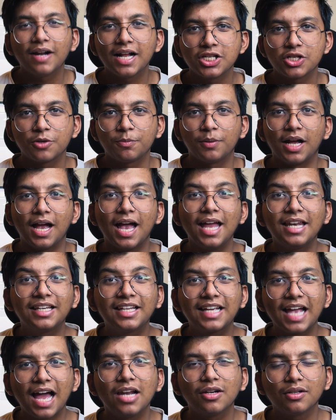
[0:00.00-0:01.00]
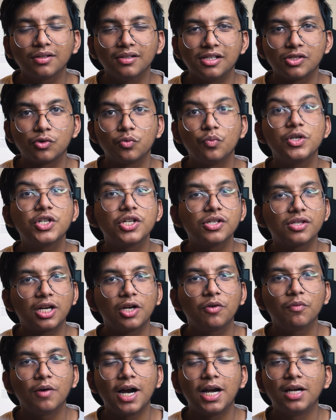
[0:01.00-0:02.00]
algebra and calculus, which is
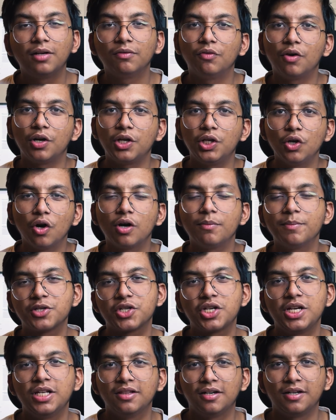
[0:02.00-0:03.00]
required for your machine